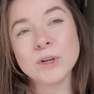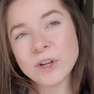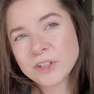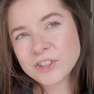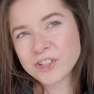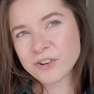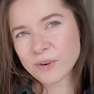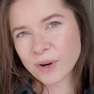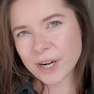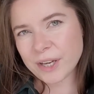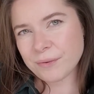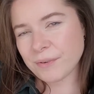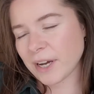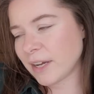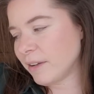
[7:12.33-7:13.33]
not sure
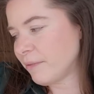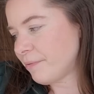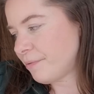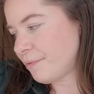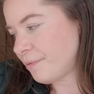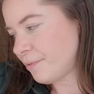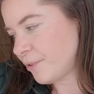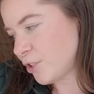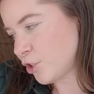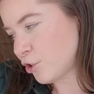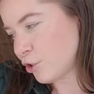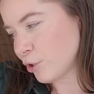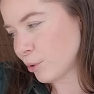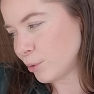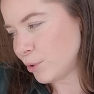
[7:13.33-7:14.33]
if I
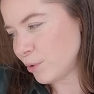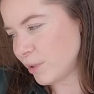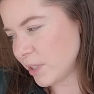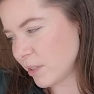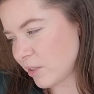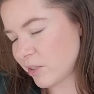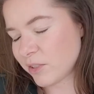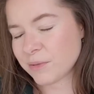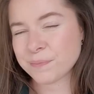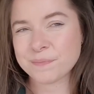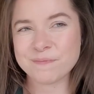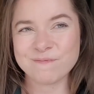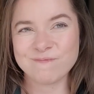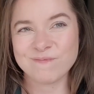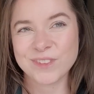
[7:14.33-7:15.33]
showed you this,
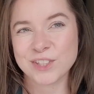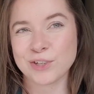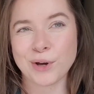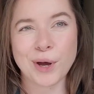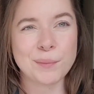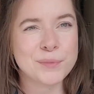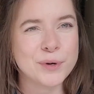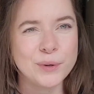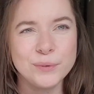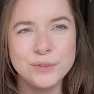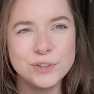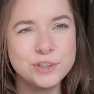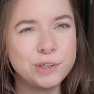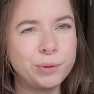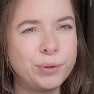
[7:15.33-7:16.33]
so I'm going to
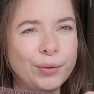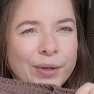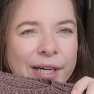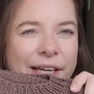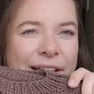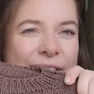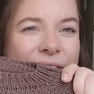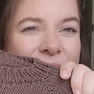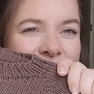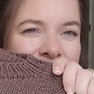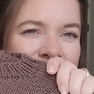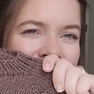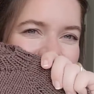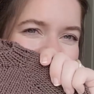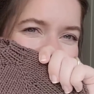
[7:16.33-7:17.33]
show you again.
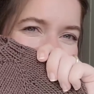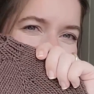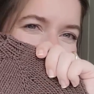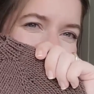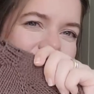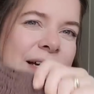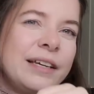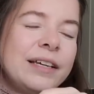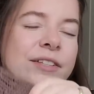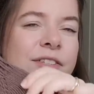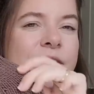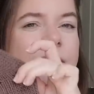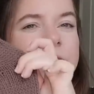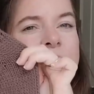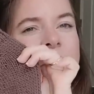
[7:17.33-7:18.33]
It's
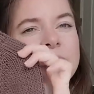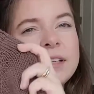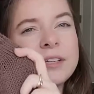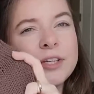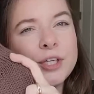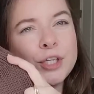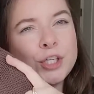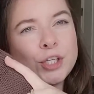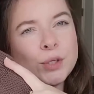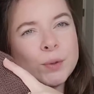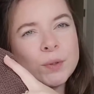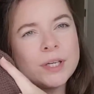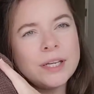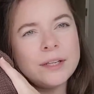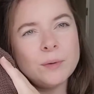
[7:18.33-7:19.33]
this
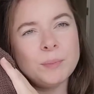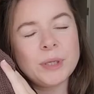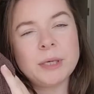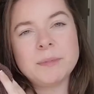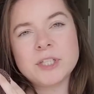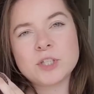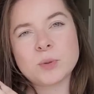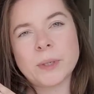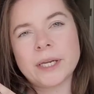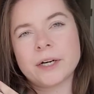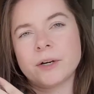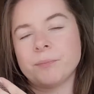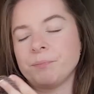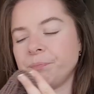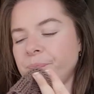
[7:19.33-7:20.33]
cute little baby
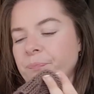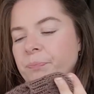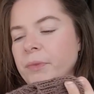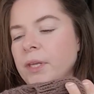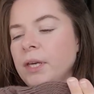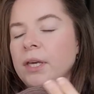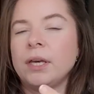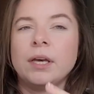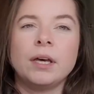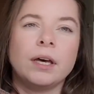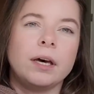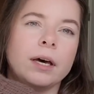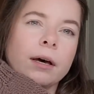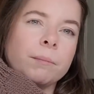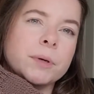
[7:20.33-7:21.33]
sweater,
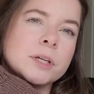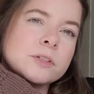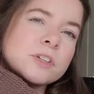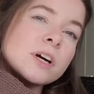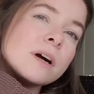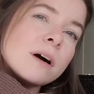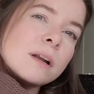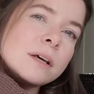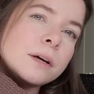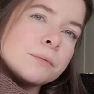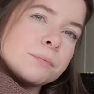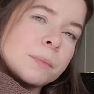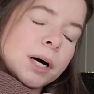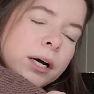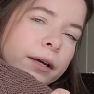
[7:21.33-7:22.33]
because a colleague
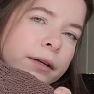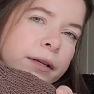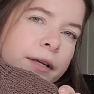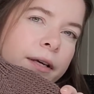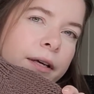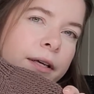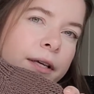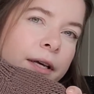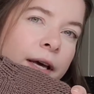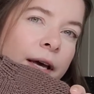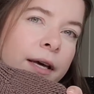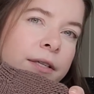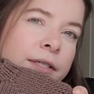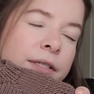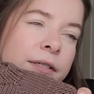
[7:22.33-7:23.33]
of mine
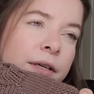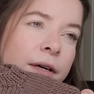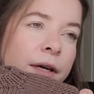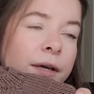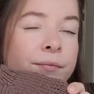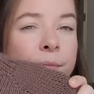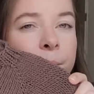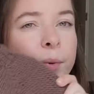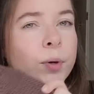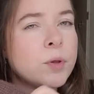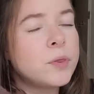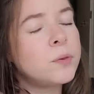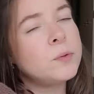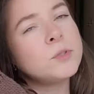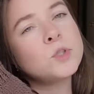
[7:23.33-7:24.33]
has given birth
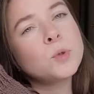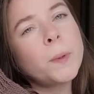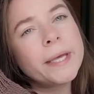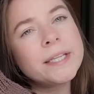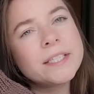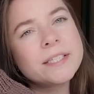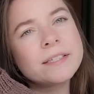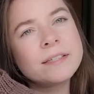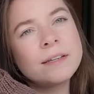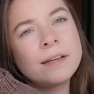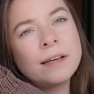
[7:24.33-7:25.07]
to twins,